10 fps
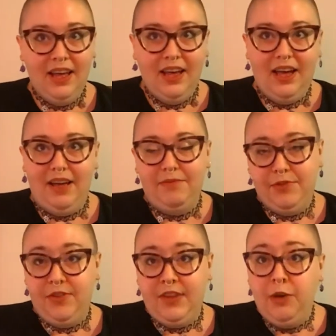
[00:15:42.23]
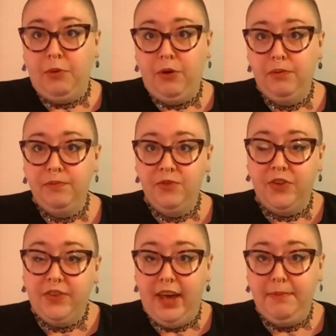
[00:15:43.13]
The sequel
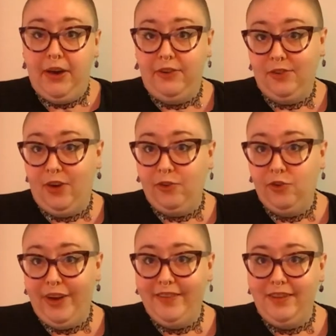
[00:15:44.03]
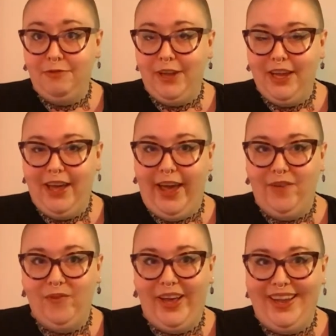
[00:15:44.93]
just came out. It's called Tracy Flick
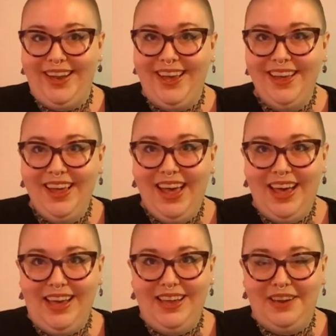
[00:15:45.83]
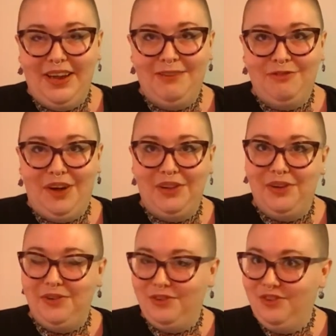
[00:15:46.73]
Can't Win, and it
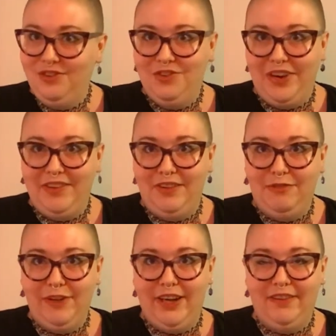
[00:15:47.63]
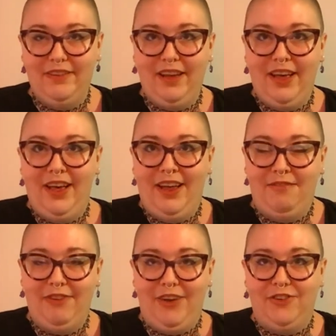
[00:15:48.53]
follows Tracy Flick's
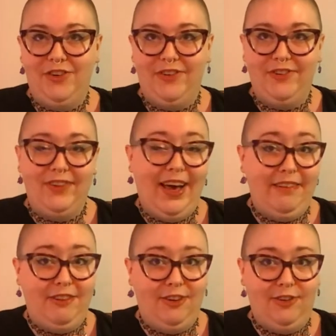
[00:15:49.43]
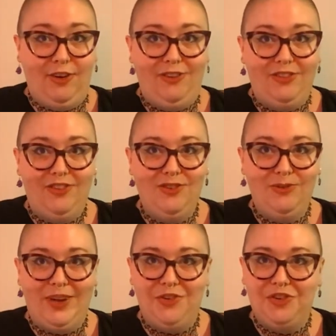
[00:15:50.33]
adventures as an adult
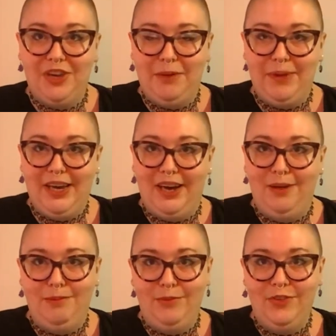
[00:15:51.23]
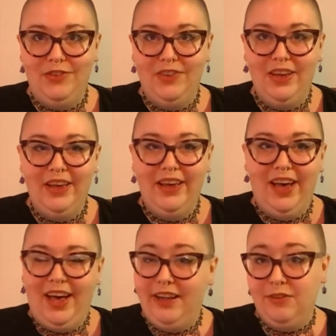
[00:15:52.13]
when she becomes
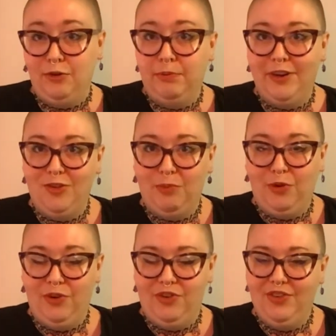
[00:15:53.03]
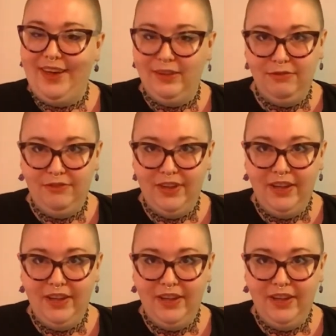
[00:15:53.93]
a high school principal herself.